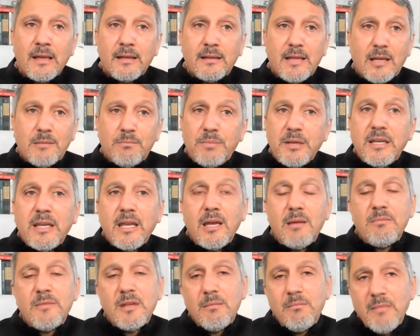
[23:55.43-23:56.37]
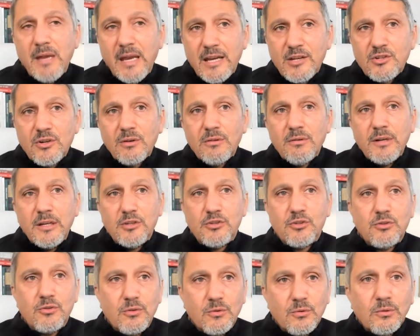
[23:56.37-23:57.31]
that became the major
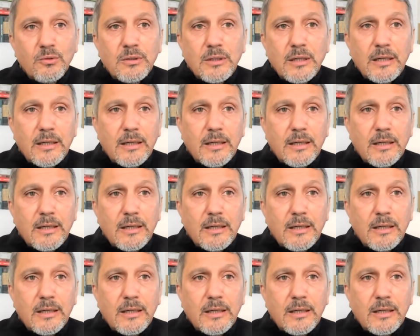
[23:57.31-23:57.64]
issue